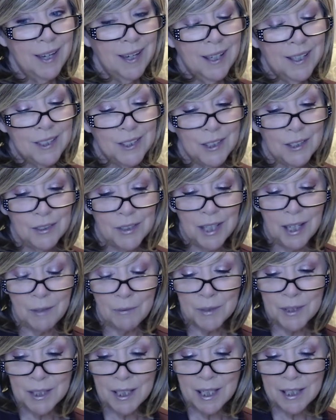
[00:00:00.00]
So yeah,
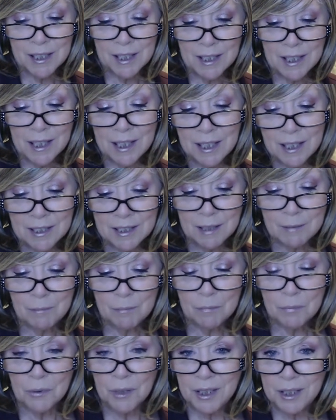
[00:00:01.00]
it was kind of like
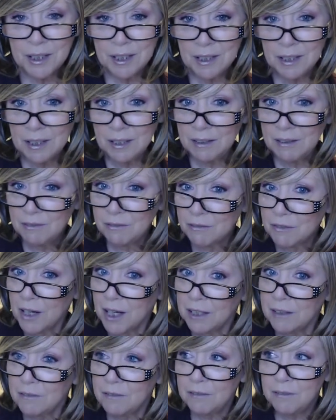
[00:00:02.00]
some breaded
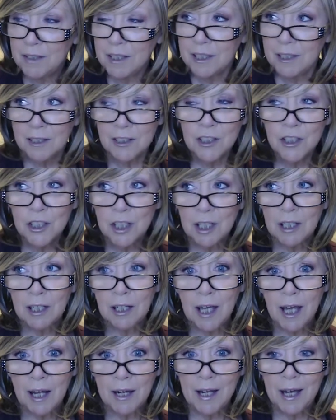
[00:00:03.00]
fried fish, and
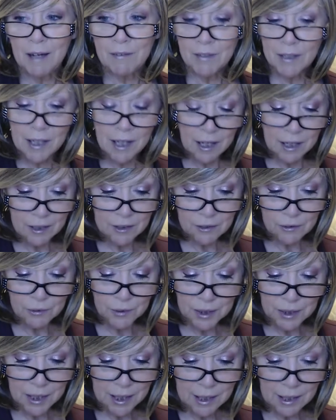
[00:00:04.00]
it had avocado
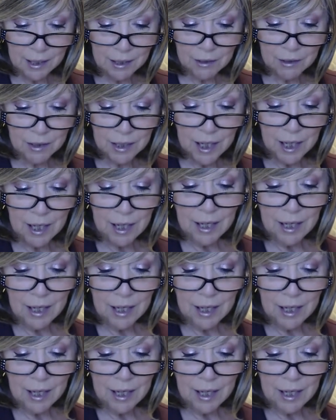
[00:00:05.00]
in there,